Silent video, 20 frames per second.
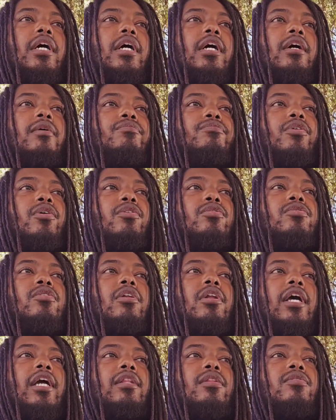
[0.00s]
Those are
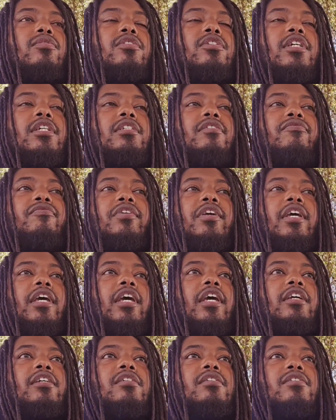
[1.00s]
like those
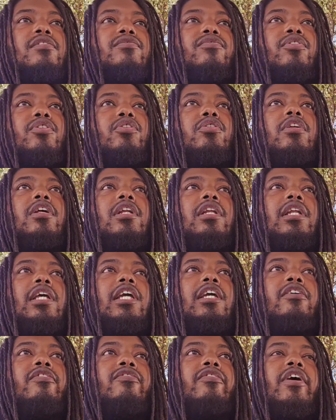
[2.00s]
justifications for you to
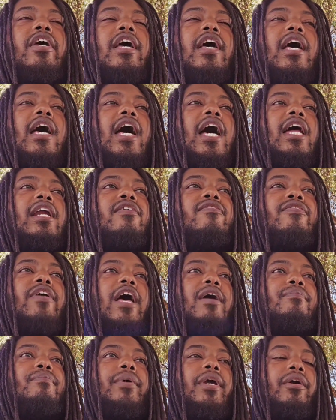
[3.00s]
leave out of that
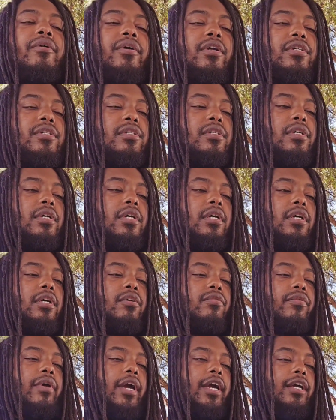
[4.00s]
marriage,
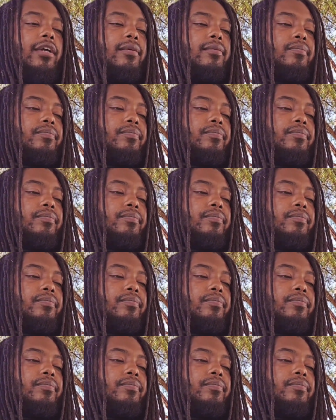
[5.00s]
right?